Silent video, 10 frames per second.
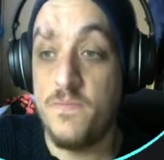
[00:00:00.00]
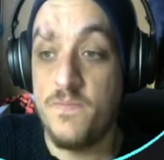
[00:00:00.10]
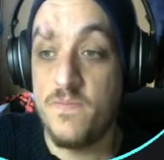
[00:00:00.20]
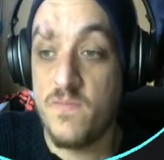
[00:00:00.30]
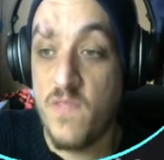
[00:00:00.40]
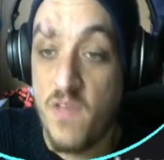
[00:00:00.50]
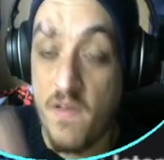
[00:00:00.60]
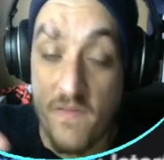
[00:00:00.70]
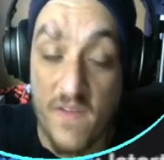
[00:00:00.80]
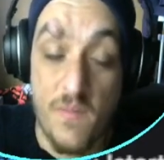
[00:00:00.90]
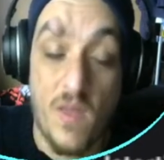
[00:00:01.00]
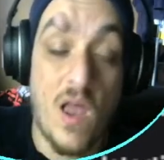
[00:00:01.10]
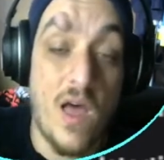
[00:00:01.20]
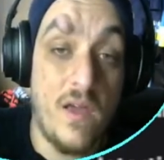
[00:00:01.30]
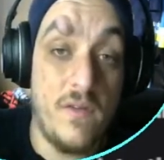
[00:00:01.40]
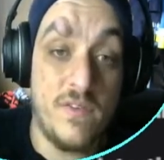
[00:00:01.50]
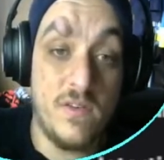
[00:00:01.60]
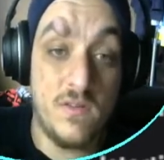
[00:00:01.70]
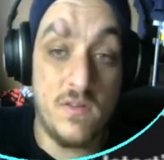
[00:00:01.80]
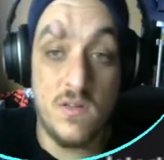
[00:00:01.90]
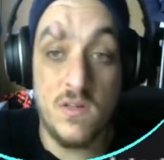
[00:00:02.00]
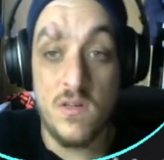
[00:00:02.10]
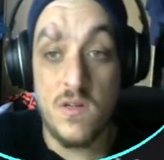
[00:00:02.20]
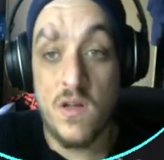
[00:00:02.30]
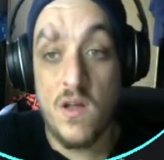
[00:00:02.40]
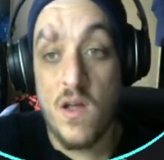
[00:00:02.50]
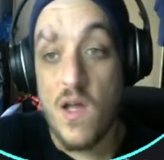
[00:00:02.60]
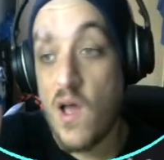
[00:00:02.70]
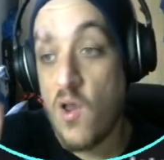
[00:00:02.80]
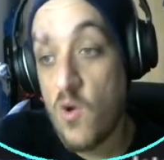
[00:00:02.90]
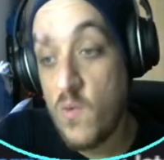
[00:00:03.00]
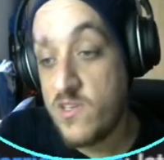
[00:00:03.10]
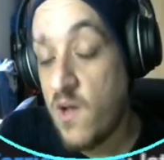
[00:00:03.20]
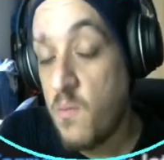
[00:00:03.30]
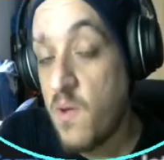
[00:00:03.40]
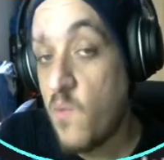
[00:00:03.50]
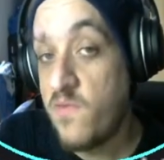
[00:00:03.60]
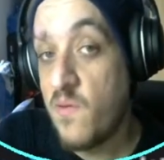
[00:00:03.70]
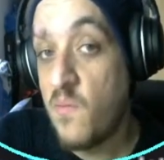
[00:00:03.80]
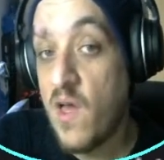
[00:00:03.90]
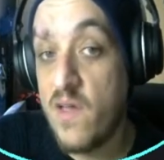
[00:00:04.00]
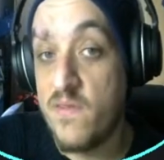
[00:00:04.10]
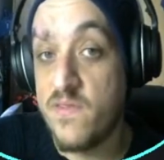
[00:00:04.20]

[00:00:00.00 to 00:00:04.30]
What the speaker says: If you ever find me live, I'll always help out if I'm live.